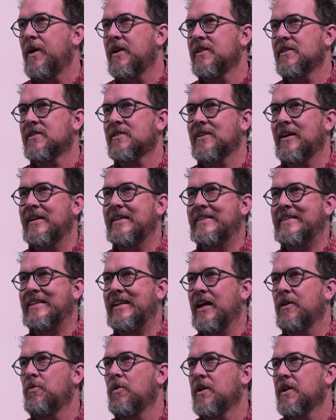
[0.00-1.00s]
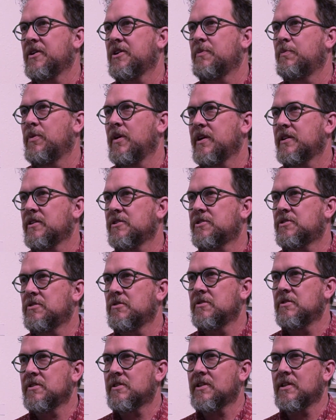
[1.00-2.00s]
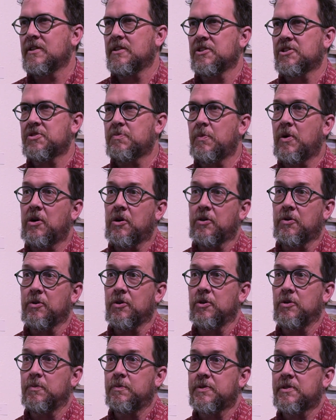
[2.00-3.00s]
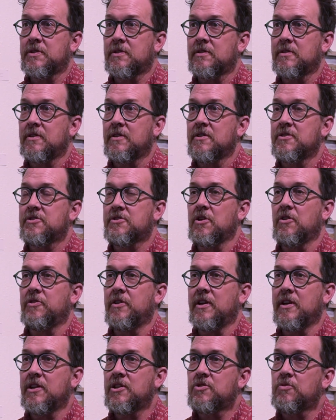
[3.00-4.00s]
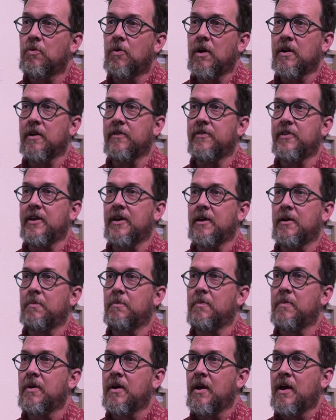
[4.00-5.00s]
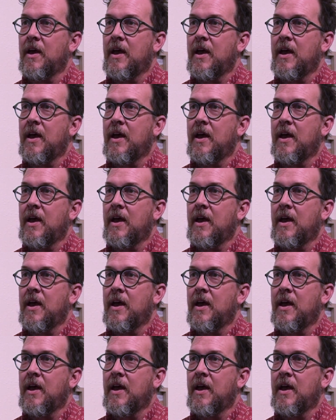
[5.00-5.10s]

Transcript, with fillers: I decided that I wanted to break the students into small groups so that each one of them